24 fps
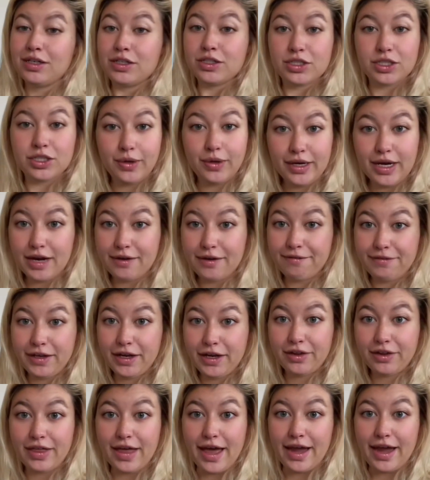So I gotta
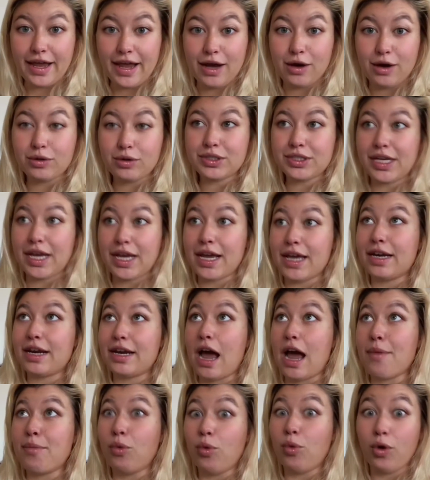figure that out, and
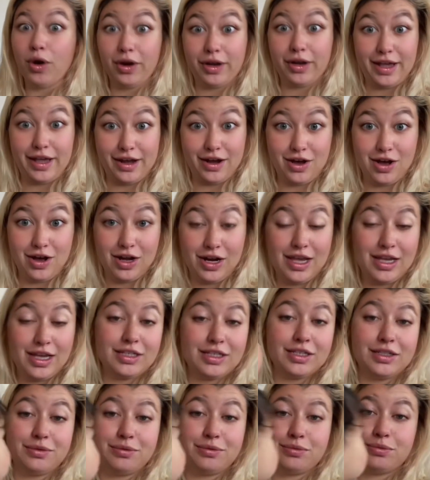I'm working on
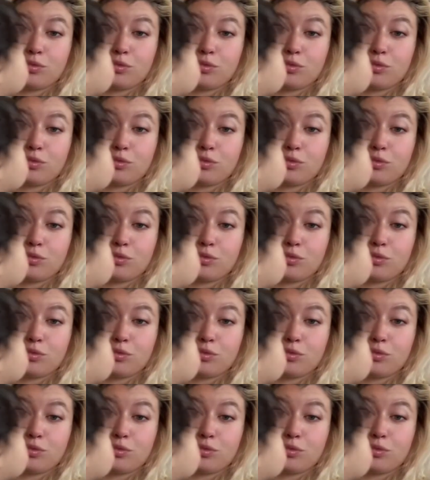it.